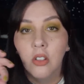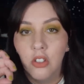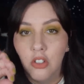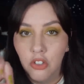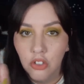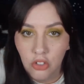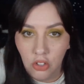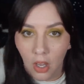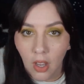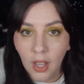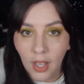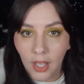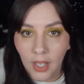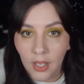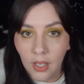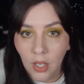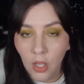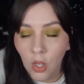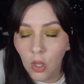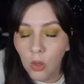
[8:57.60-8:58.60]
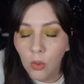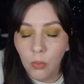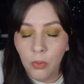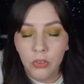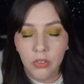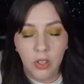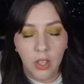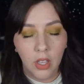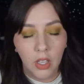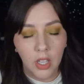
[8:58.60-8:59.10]
John
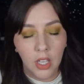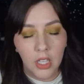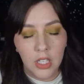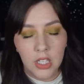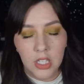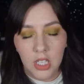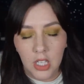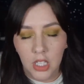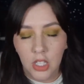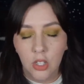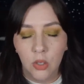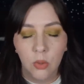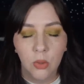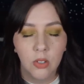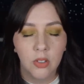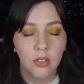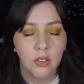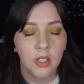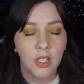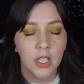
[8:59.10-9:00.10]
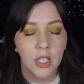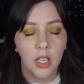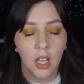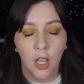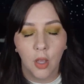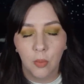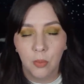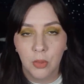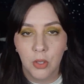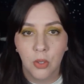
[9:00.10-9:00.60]
was continuously
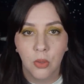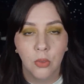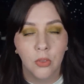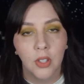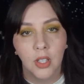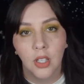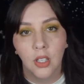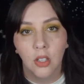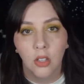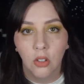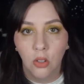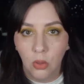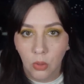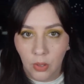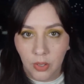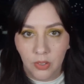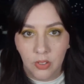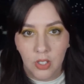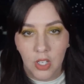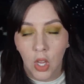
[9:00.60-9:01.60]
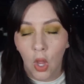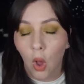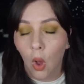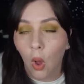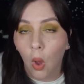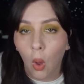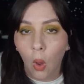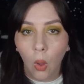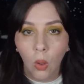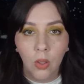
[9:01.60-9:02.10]
abusing Christy
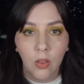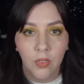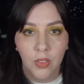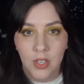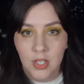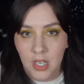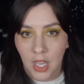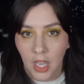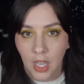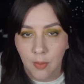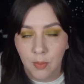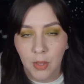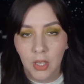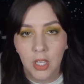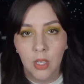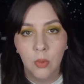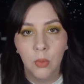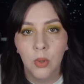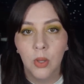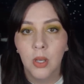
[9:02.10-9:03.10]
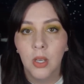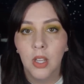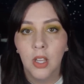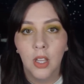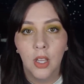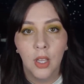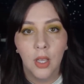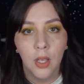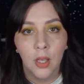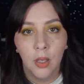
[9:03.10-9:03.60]
all of the time. He would
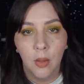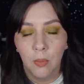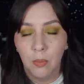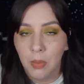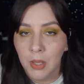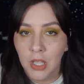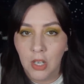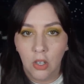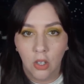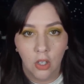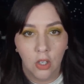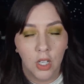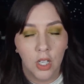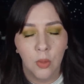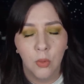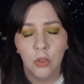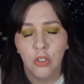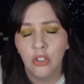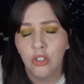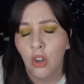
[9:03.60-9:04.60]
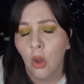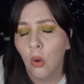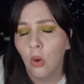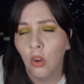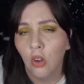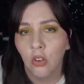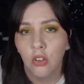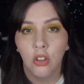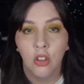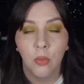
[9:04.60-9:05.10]
beat her. He would choke
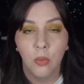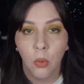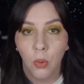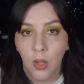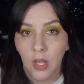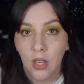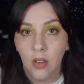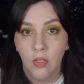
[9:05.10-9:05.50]
her to the point